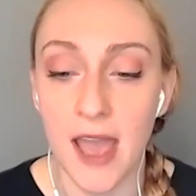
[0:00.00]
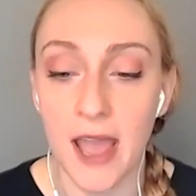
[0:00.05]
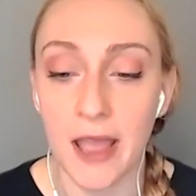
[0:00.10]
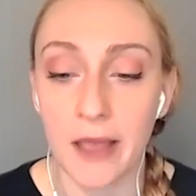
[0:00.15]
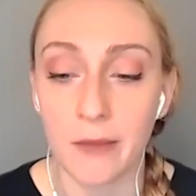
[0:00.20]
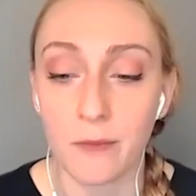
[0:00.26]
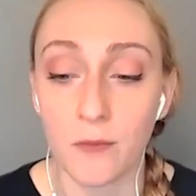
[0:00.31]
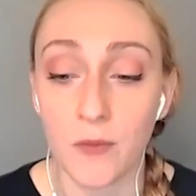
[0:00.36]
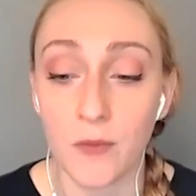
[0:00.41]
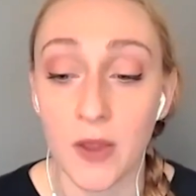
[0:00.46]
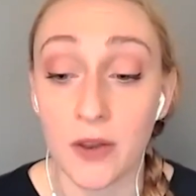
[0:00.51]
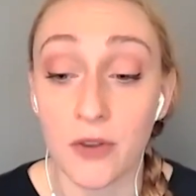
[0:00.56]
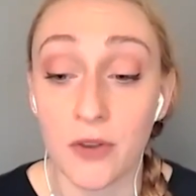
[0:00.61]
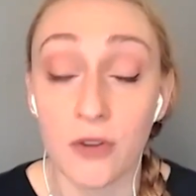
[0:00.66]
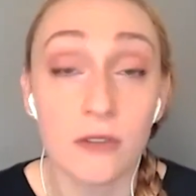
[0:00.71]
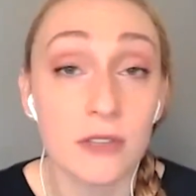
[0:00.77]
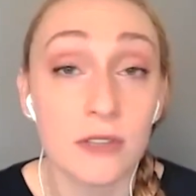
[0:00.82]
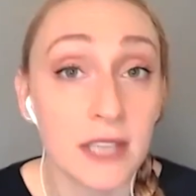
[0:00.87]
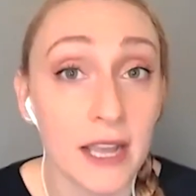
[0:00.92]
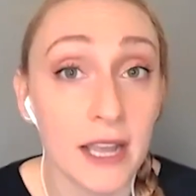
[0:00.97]
And in
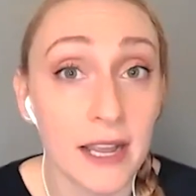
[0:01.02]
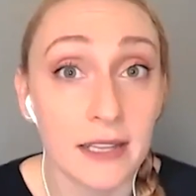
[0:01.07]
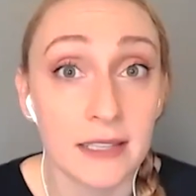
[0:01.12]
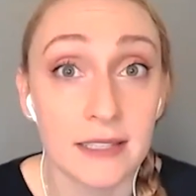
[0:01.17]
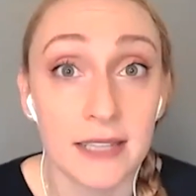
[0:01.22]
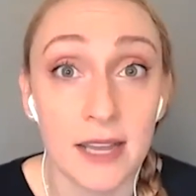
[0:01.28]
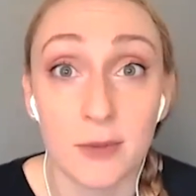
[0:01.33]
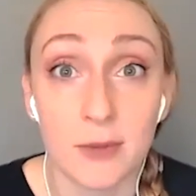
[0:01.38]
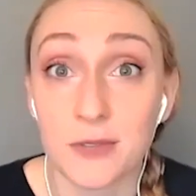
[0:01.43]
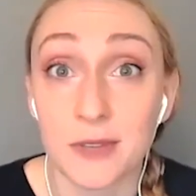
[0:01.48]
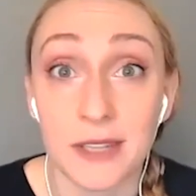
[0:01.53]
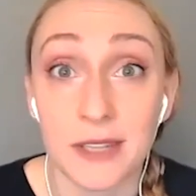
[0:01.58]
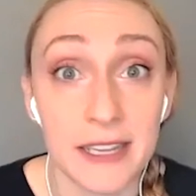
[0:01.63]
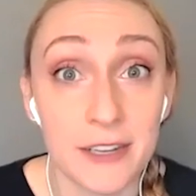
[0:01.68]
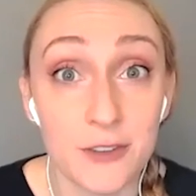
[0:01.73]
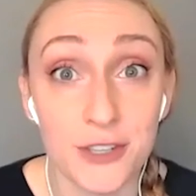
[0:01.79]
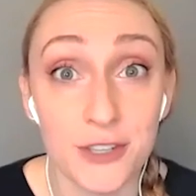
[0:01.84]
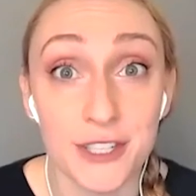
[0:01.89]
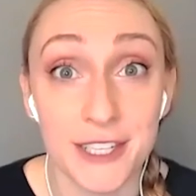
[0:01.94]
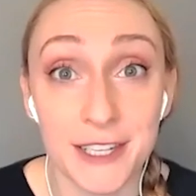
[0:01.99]
neuroscience, that was
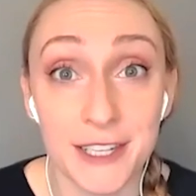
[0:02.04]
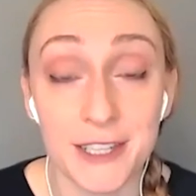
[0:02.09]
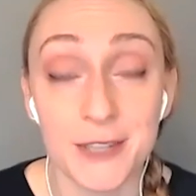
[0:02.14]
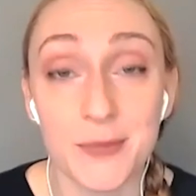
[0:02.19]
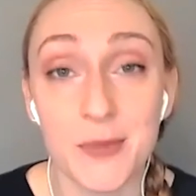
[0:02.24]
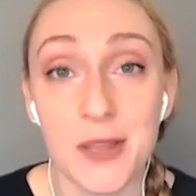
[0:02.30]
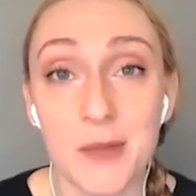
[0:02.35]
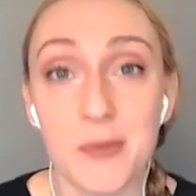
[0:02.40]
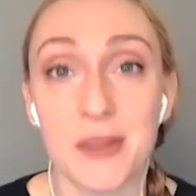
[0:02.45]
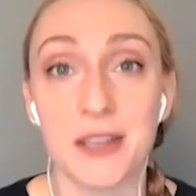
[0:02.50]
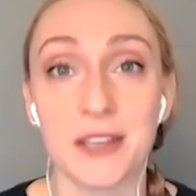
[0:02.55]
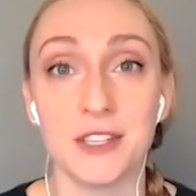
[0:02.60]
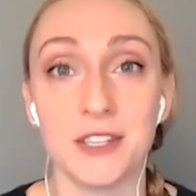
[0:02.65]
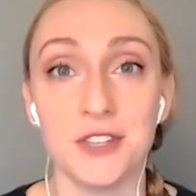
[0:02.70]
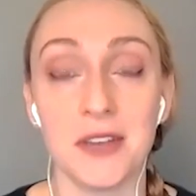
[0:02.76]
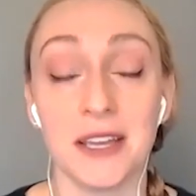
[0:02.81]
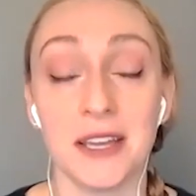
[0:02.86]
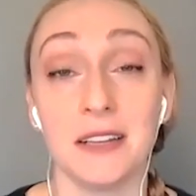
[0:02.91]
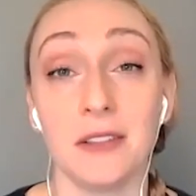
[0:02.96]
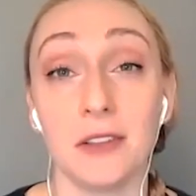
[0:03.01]
really interesting to me
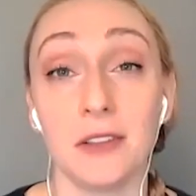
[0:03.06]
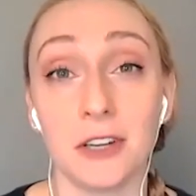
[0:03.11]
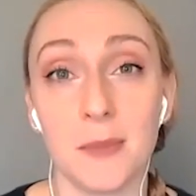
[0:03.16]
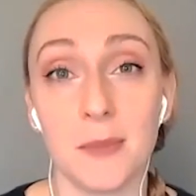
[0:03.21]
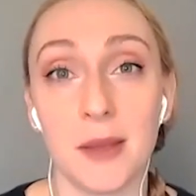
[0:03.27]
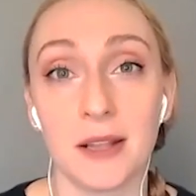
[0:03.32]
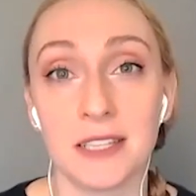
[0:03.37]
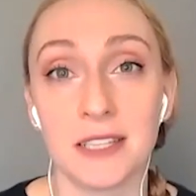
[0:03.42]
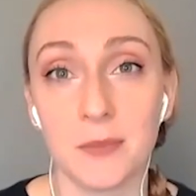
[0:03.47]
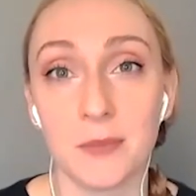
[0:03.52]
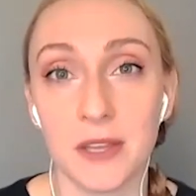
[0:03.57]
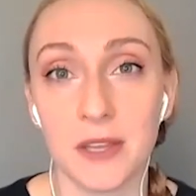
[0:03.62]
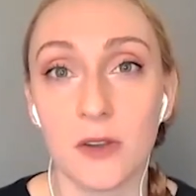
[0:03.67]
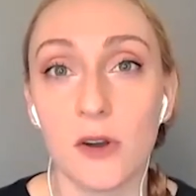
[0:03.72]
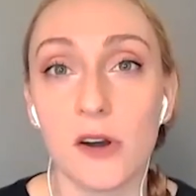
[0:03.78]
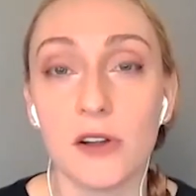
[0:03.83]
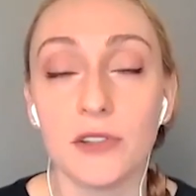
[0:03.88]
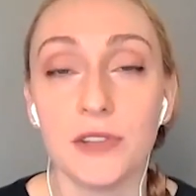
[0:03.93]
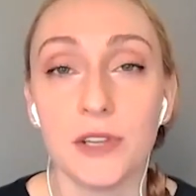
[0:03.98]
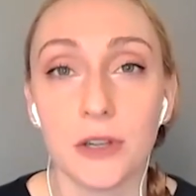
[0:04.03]
because you can learn about something
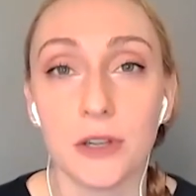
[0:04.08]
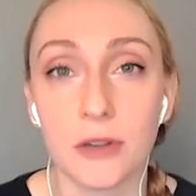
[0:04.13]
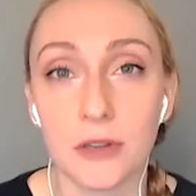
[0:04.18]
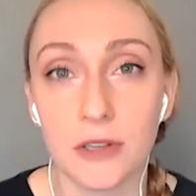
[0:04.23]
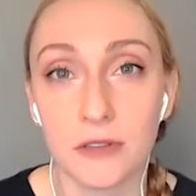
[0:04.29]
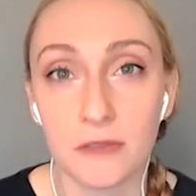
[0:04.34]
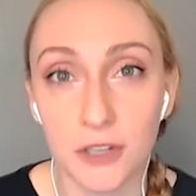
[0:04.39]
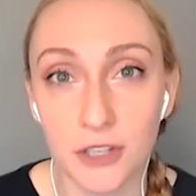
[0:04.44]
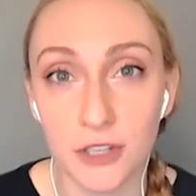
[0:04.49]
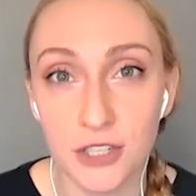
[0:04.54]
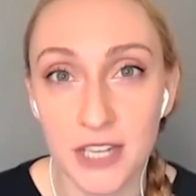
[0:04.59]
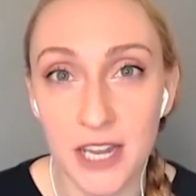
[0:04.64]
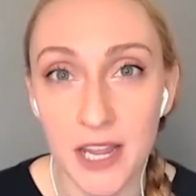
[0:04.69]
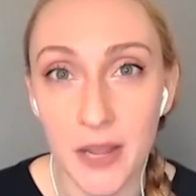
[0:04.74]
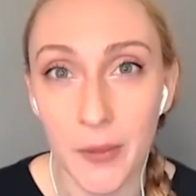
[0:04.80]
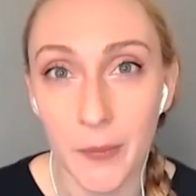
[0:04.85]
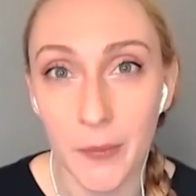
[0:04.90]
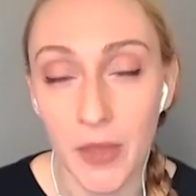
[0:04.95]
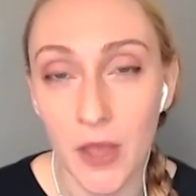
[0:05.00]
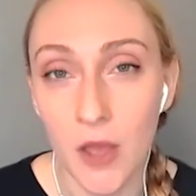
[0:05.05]
called
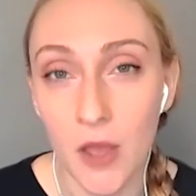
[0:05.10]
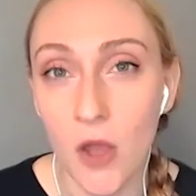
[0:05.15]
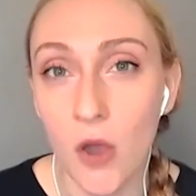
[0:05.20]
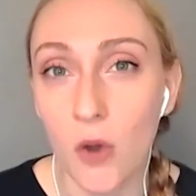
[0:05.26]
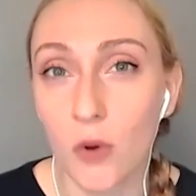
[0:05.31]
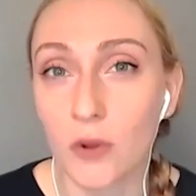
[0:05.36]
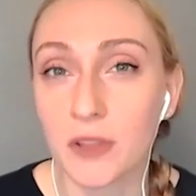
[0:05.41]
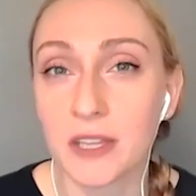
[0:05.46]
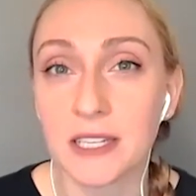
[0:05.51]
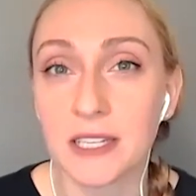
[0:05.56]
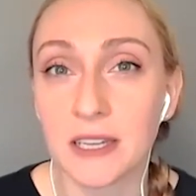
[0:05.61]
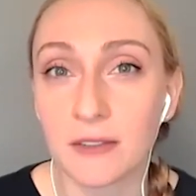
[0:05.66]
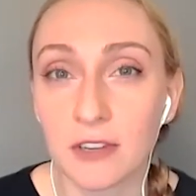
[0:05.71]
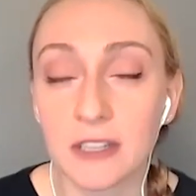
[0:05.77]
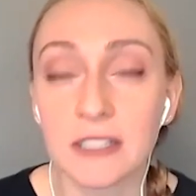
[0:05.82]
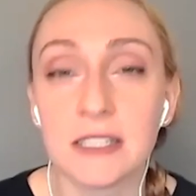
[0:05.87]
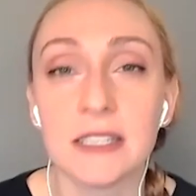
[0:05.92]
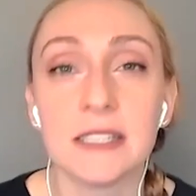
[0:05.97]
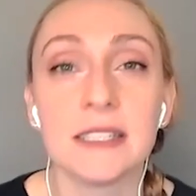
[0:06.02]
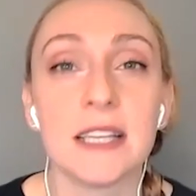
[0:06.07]
neurodiversity, or the
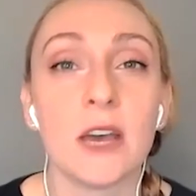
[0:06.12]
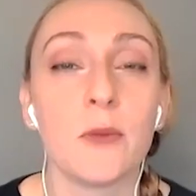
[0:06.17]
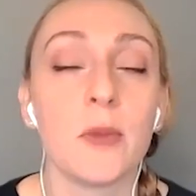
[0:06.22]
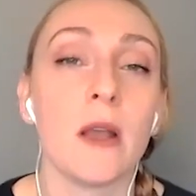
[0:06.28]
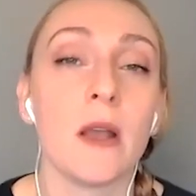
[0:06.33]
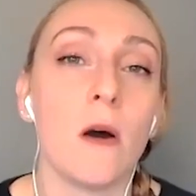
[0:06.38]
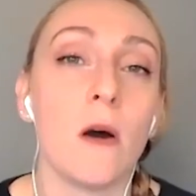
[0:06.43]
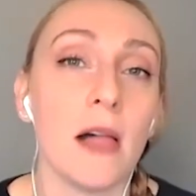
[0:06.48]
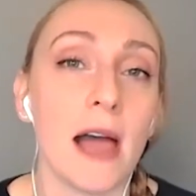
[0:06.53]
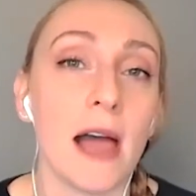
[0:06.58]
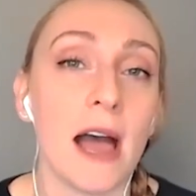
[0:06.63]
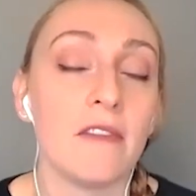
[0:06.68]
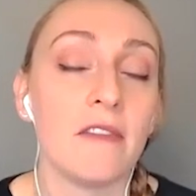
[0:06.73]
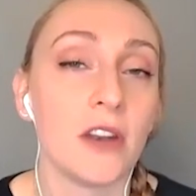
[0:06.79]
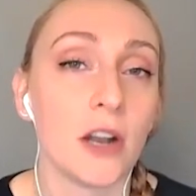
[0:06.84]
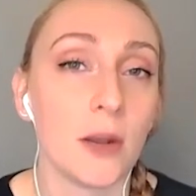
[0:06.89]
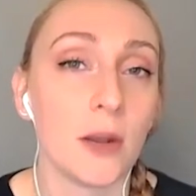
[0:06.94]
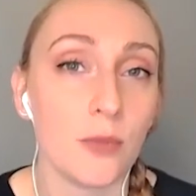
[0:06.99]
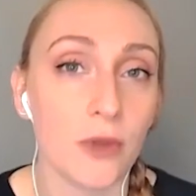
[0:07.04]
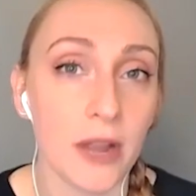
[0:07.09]
differences that we all
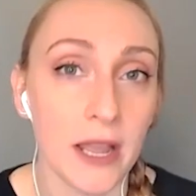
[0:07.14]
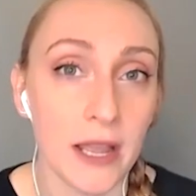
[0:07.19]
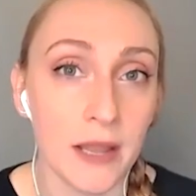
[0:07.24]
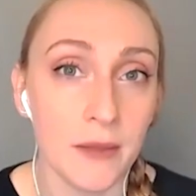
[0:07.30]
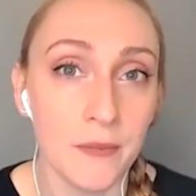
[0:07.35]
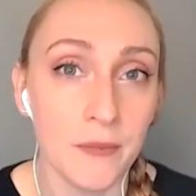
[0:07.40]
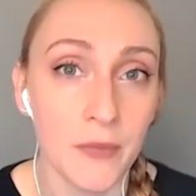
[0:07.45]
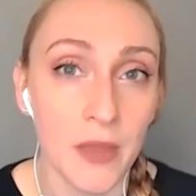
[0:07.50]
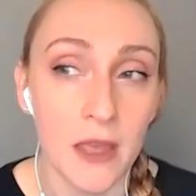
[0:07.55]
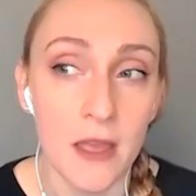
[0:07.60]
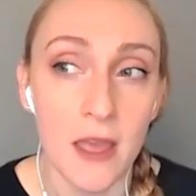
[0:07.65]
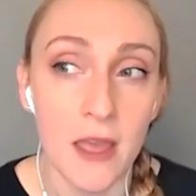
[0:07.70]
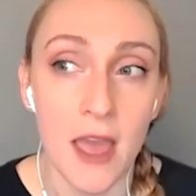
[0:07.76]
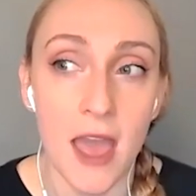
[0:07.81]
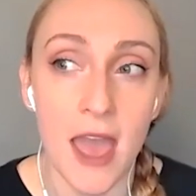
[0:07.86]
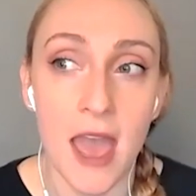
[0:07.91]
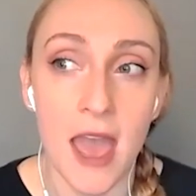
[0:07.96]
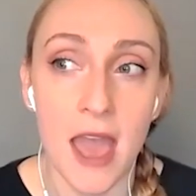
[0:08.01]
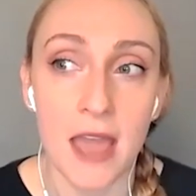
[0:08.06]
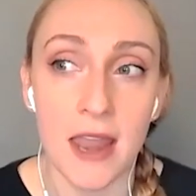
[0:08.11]
have in our brain,
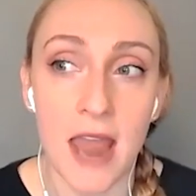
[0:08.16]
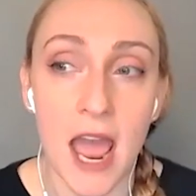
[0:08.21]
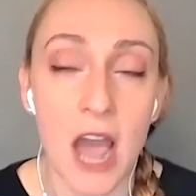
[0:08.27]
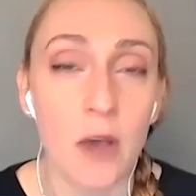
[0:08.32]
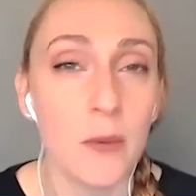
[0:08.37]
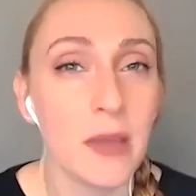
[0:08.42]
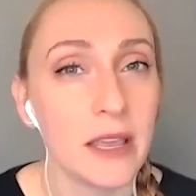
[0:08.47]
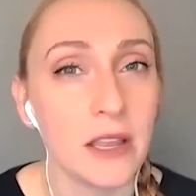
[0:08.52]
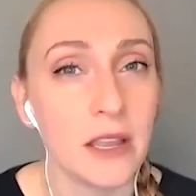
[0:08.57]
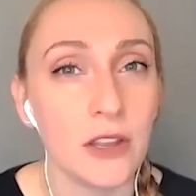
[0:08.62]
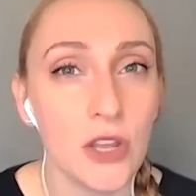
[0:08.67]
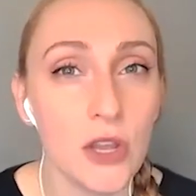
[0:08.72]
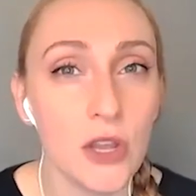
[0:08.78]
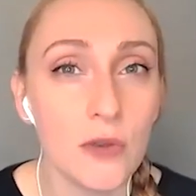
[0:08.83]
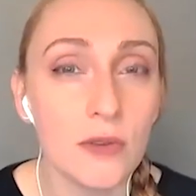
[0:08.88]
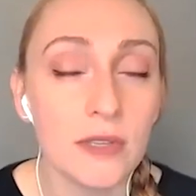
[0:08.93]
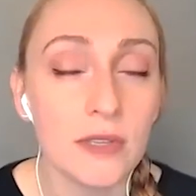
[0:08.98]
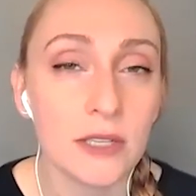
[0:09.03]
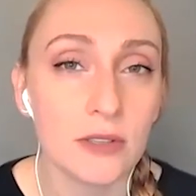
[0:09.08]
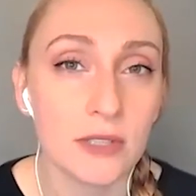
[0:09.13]
and how we can
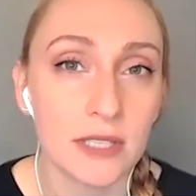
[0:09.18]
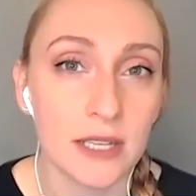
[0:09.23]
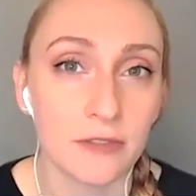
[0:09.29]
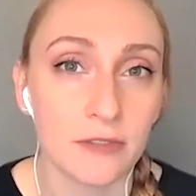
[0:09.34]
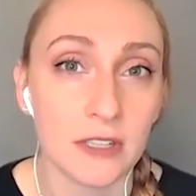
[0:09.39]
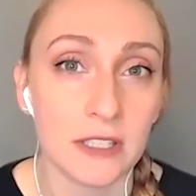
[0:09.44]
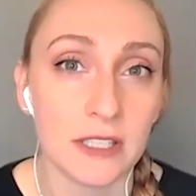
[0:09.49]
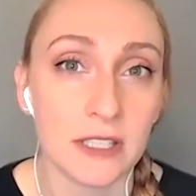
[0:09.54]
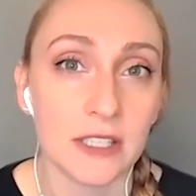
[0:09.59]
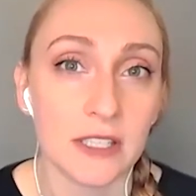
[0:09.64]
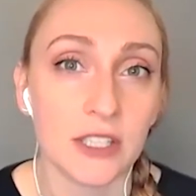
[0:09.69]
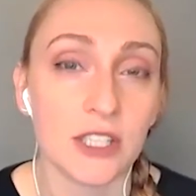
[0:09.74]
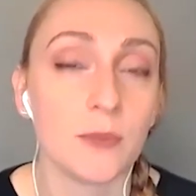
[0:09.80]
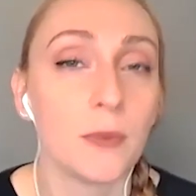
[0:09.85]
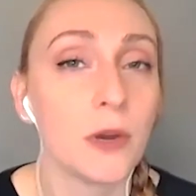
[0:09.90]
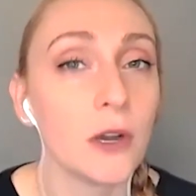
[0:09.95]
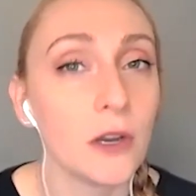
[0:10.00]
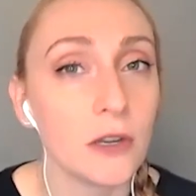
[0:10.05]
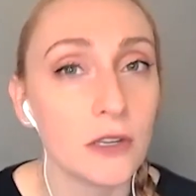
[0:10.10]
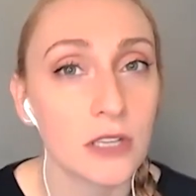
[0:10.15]
use those differences
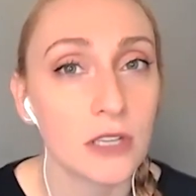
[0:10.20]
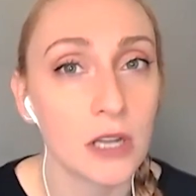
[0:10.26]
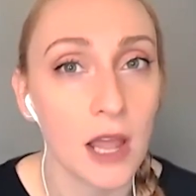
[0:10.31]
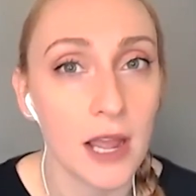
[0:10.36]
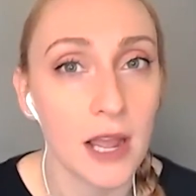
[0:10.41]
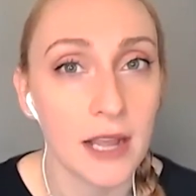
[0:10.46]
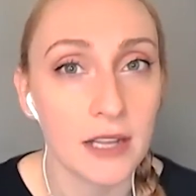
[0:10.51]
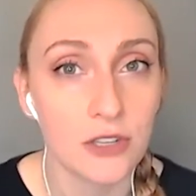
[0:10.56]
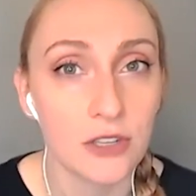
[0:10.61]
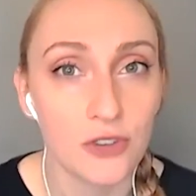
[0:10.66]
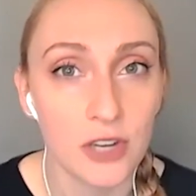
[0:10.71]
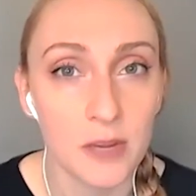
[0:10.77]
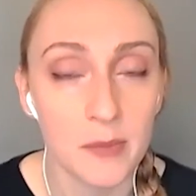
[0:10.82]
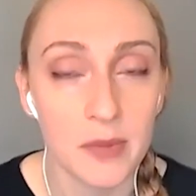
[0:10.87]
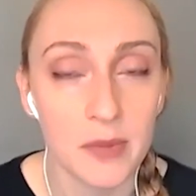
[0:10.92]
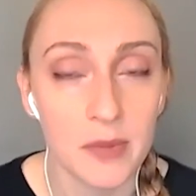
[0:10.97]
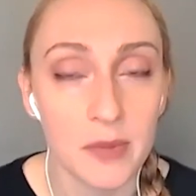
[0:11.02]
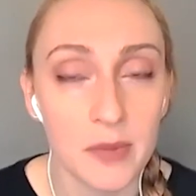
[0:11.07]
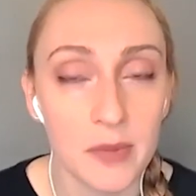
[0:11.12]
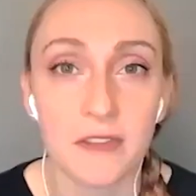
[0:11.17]
to personalize
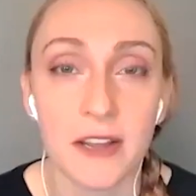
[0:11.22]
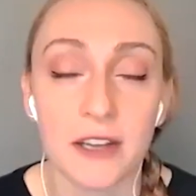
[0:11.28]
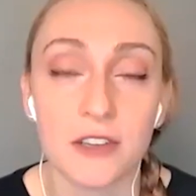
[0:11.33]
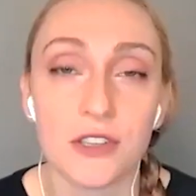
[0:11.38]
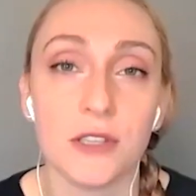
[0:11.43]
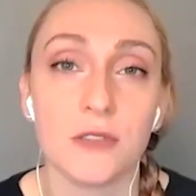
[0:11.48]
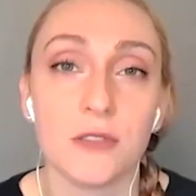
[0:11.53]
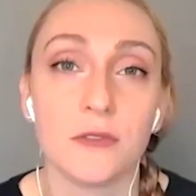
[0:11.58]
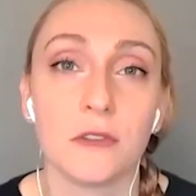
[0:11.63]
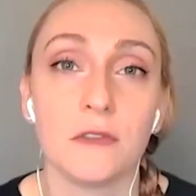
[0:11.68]
treatment interventions for